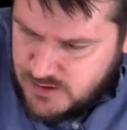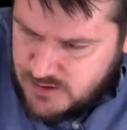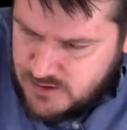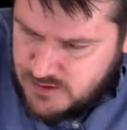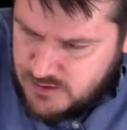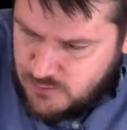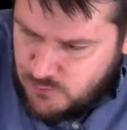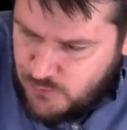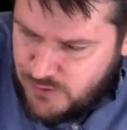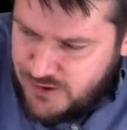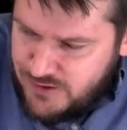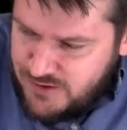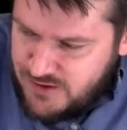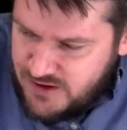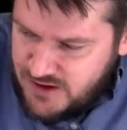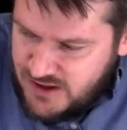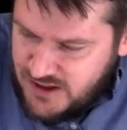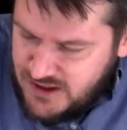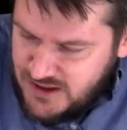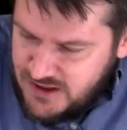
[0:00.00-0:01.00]
Where
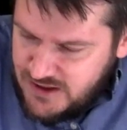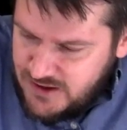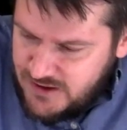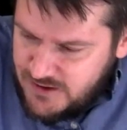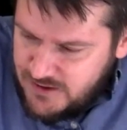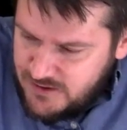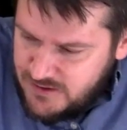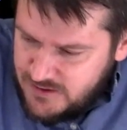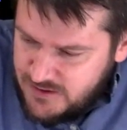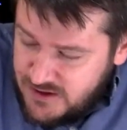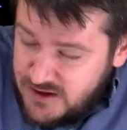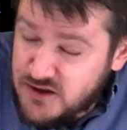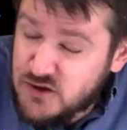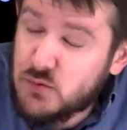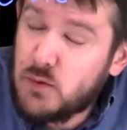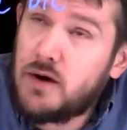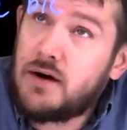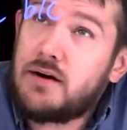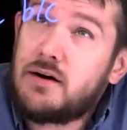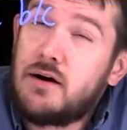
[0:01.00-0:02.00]
he is
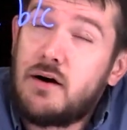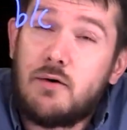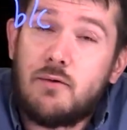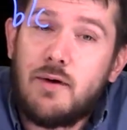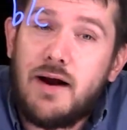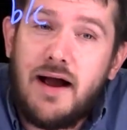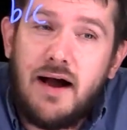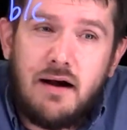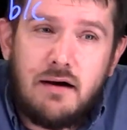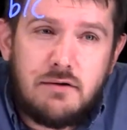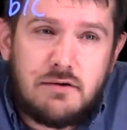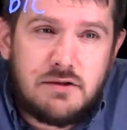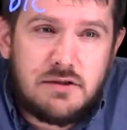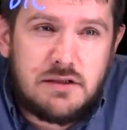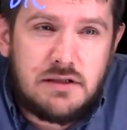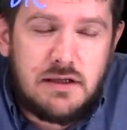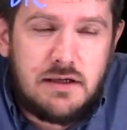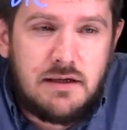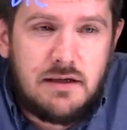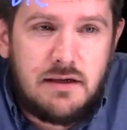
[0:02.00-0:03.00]
what?
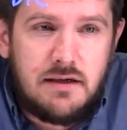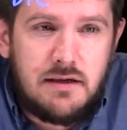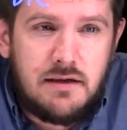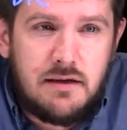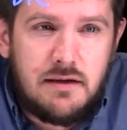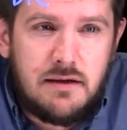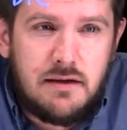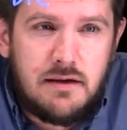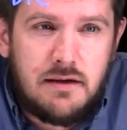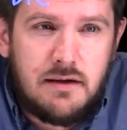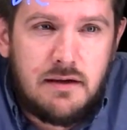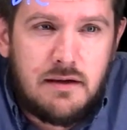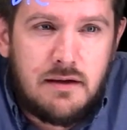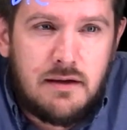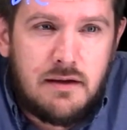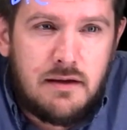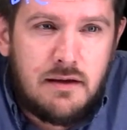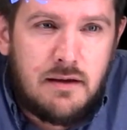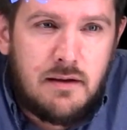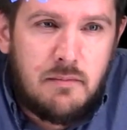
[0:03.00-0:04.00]
Aroused
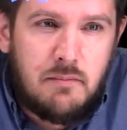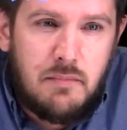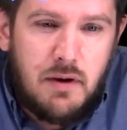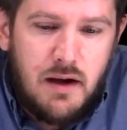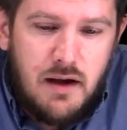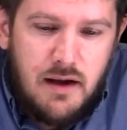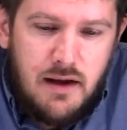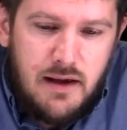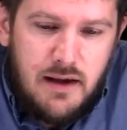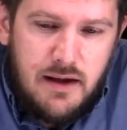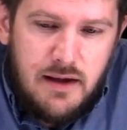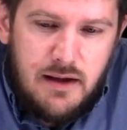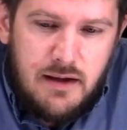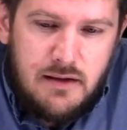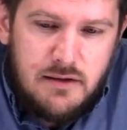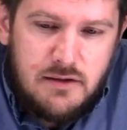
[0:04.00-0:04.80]
by